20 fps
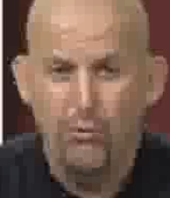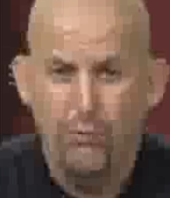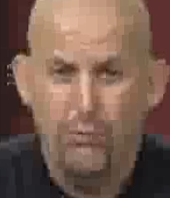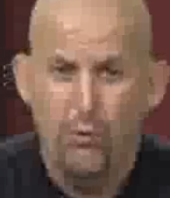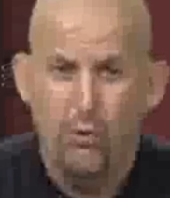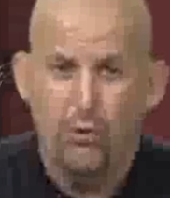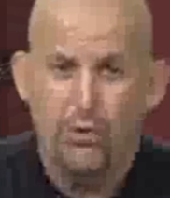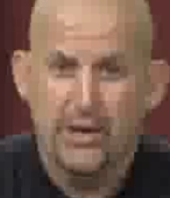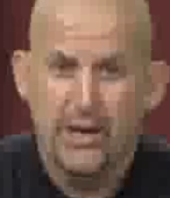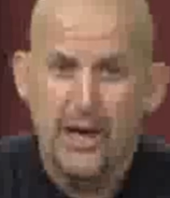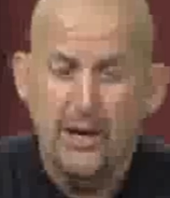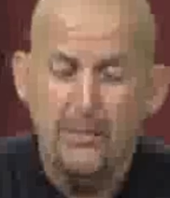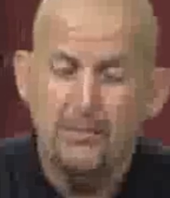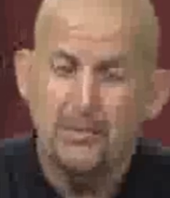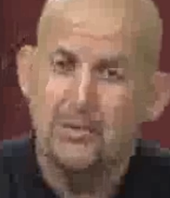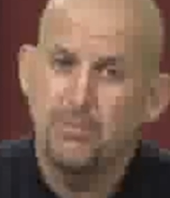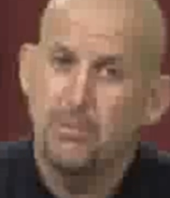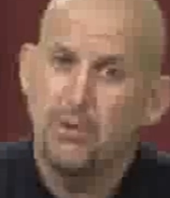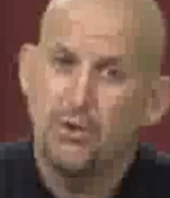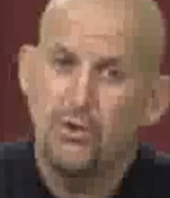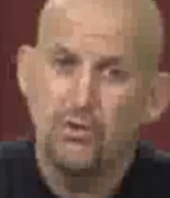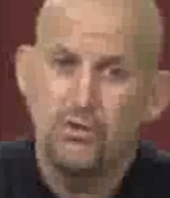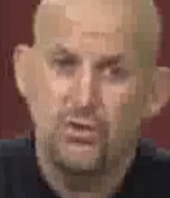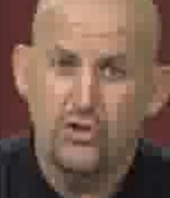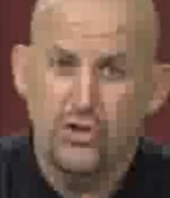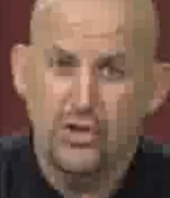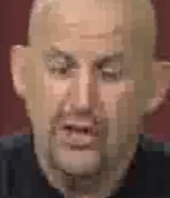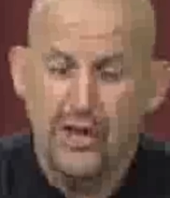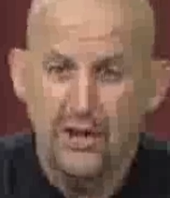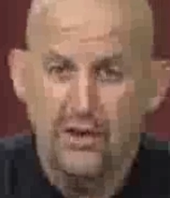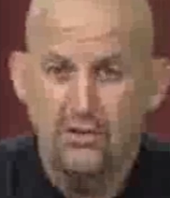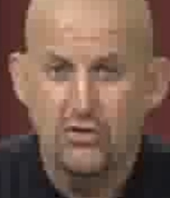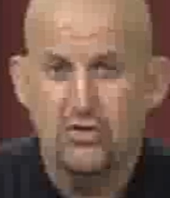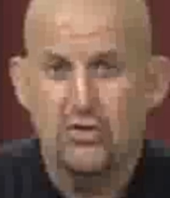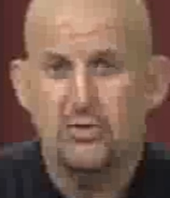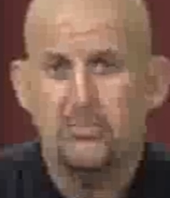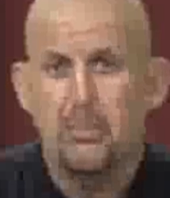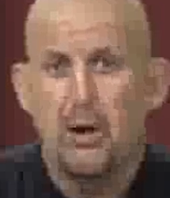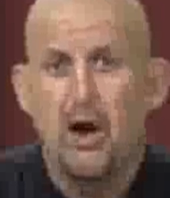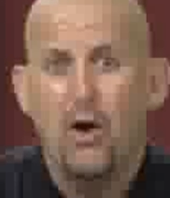4 caps, because you cannot
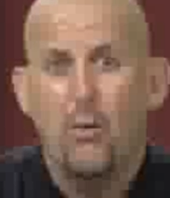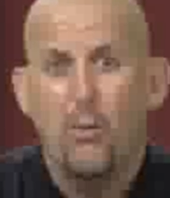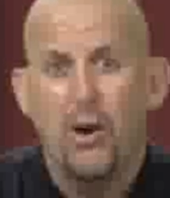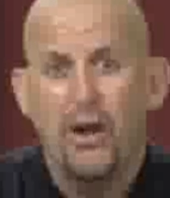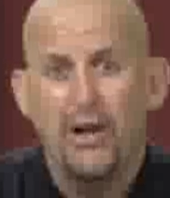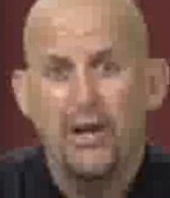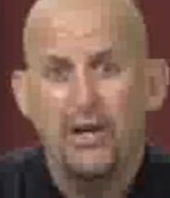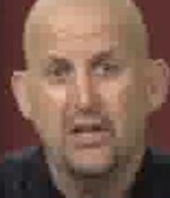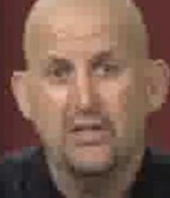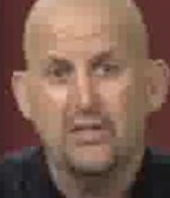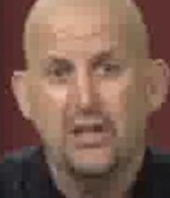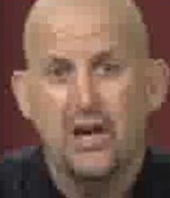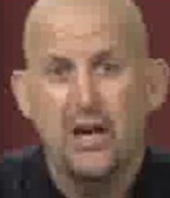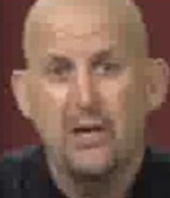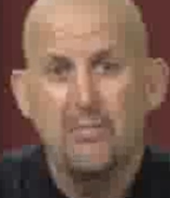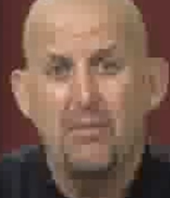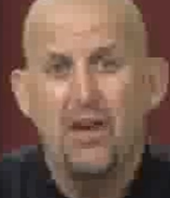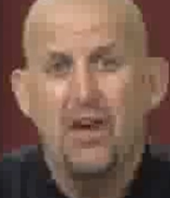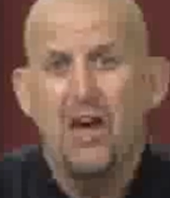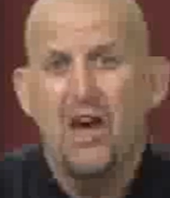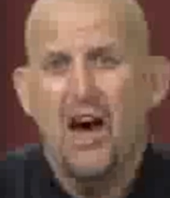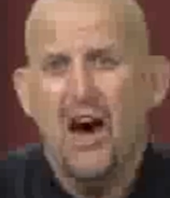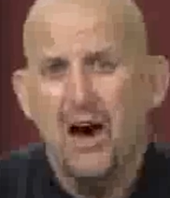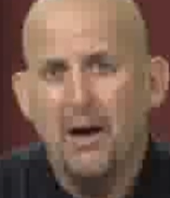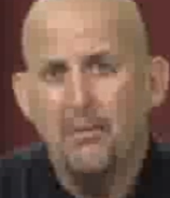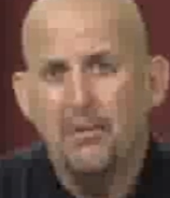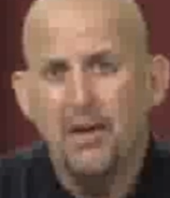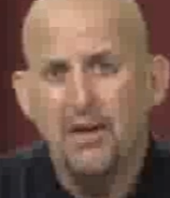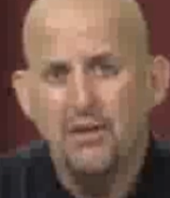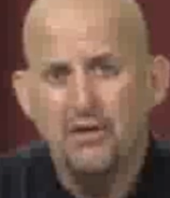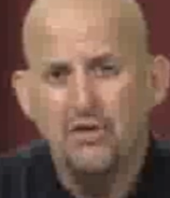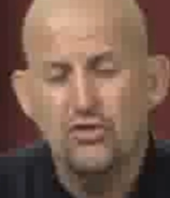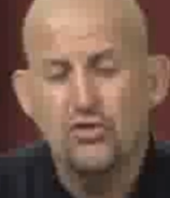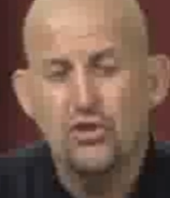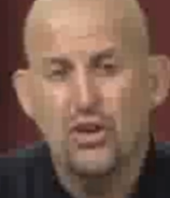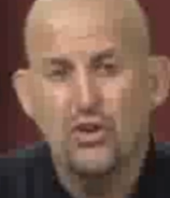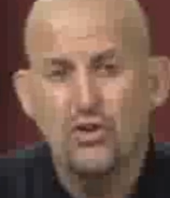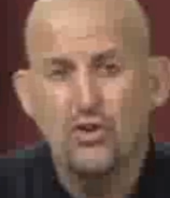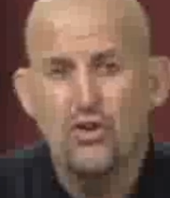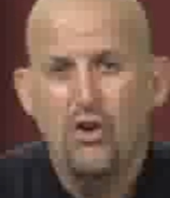just buy one at a time, I'm going to
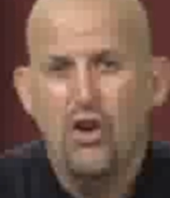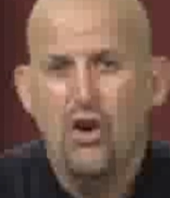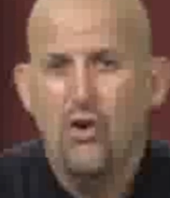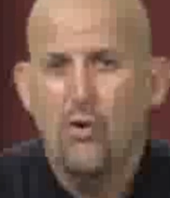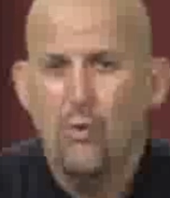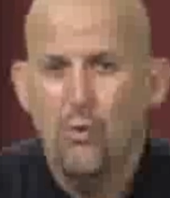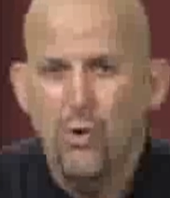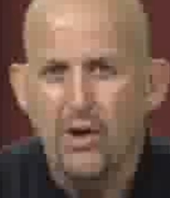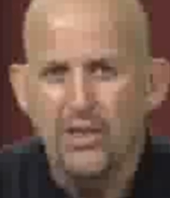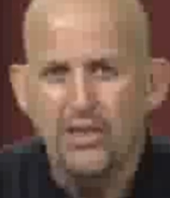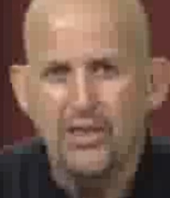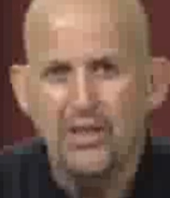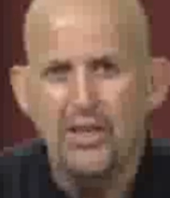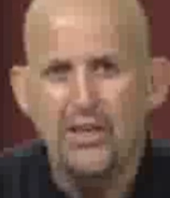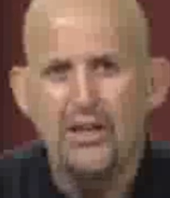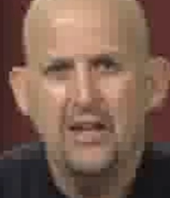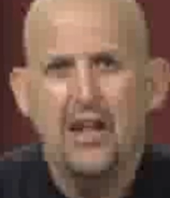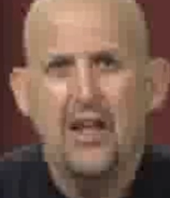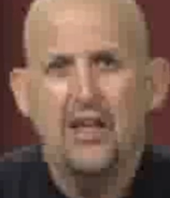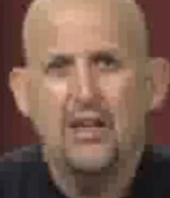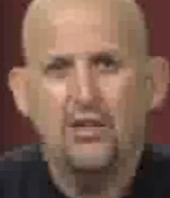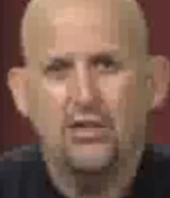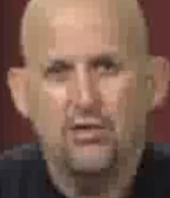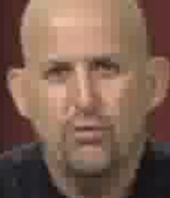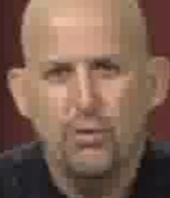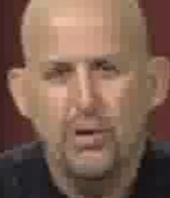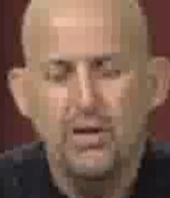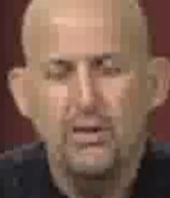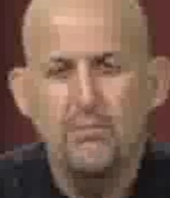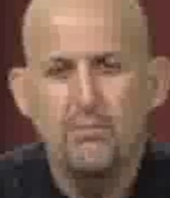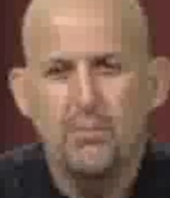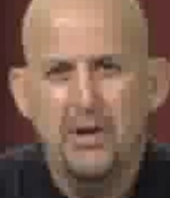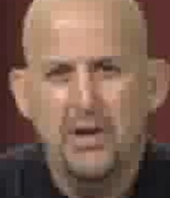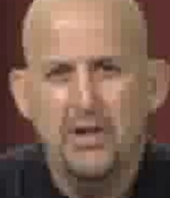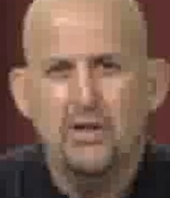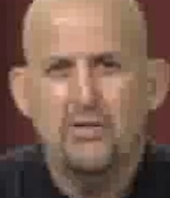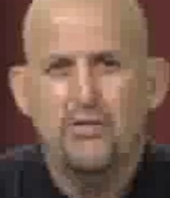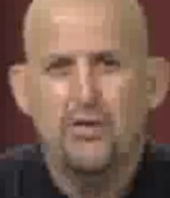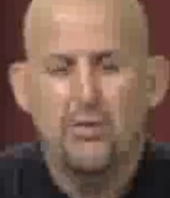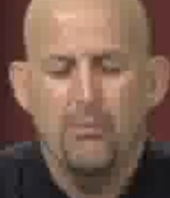show you within 3
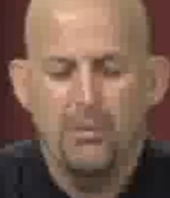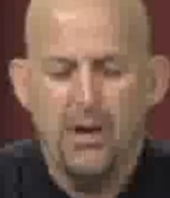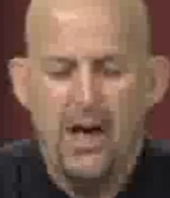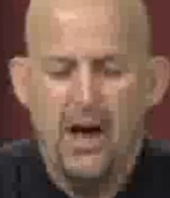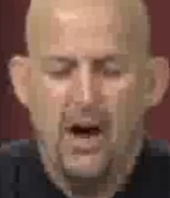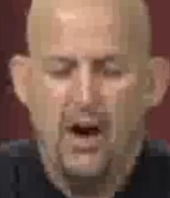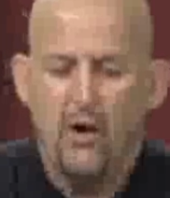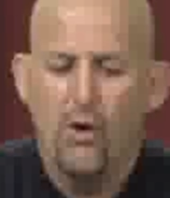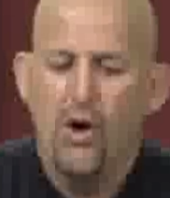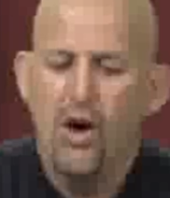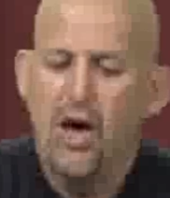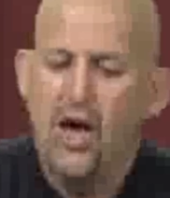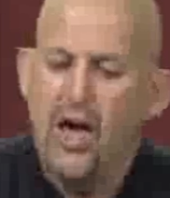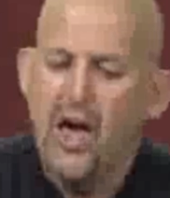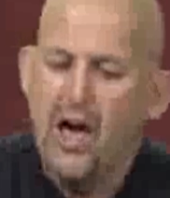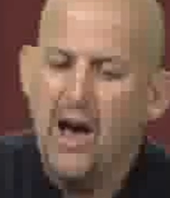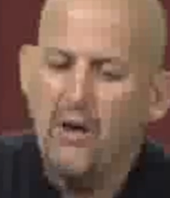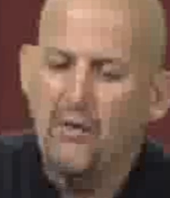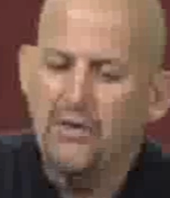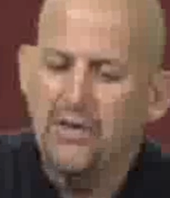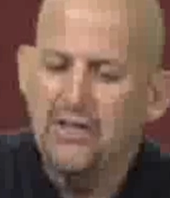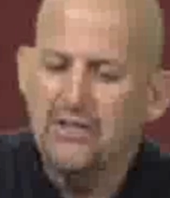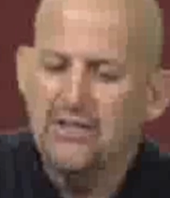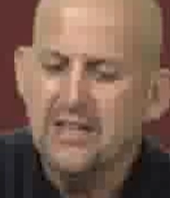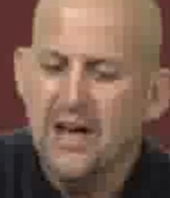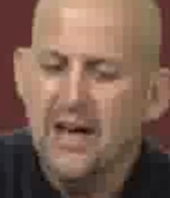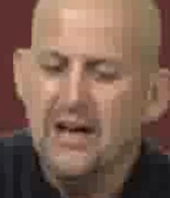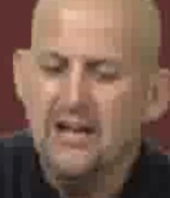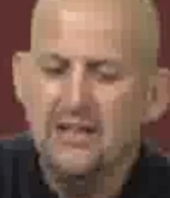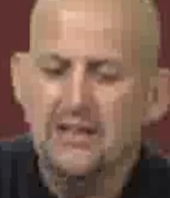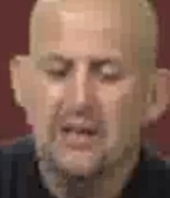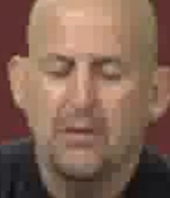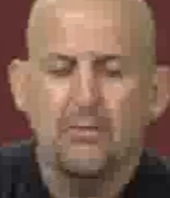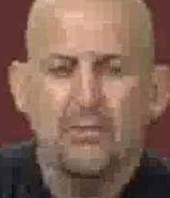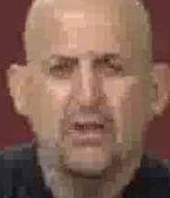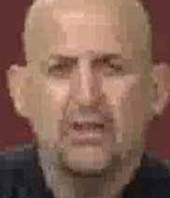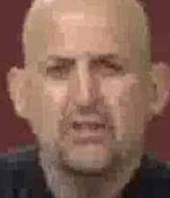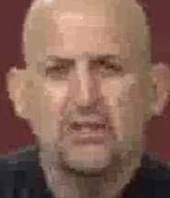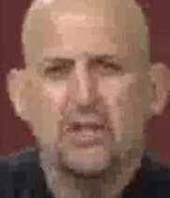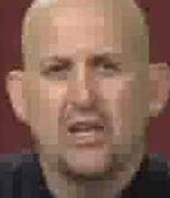minutes from now how this item
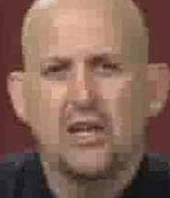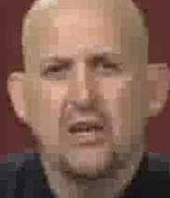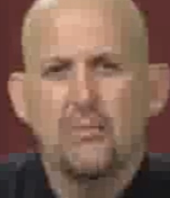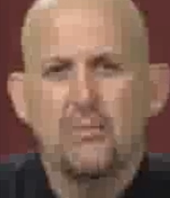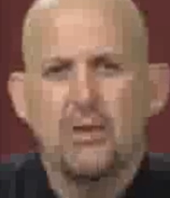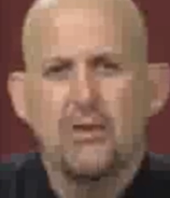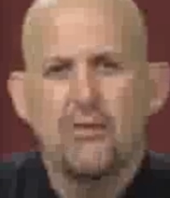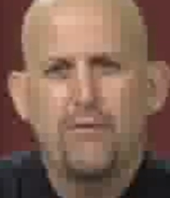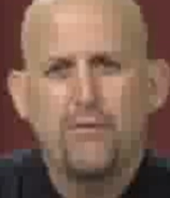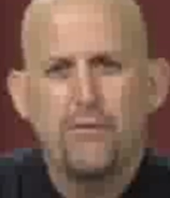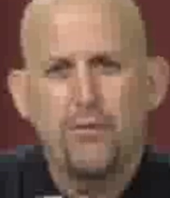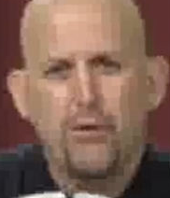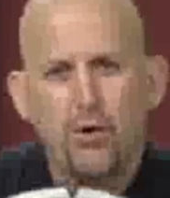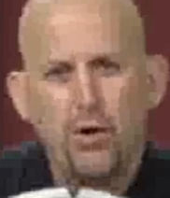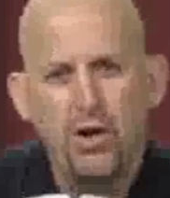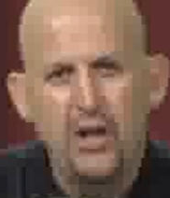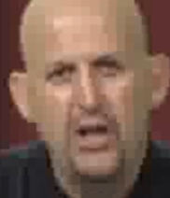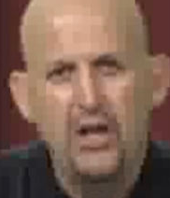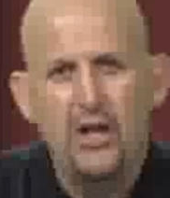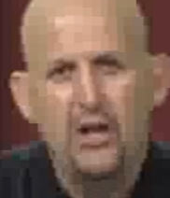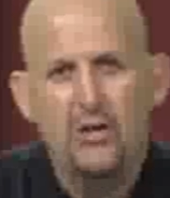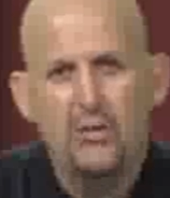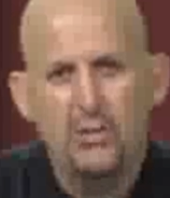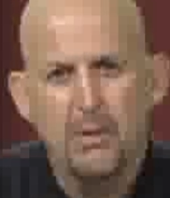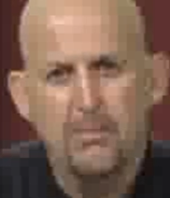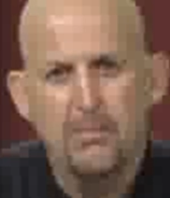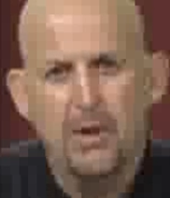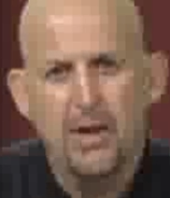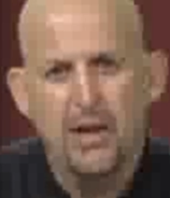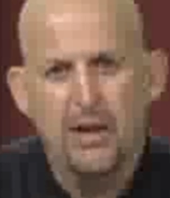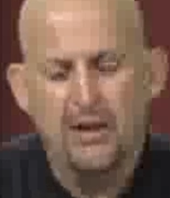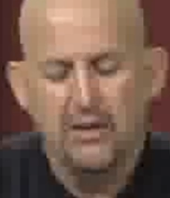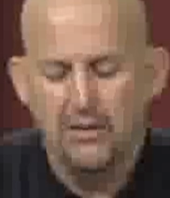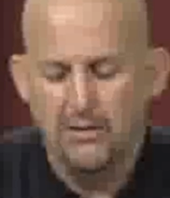is going to be fully repaired.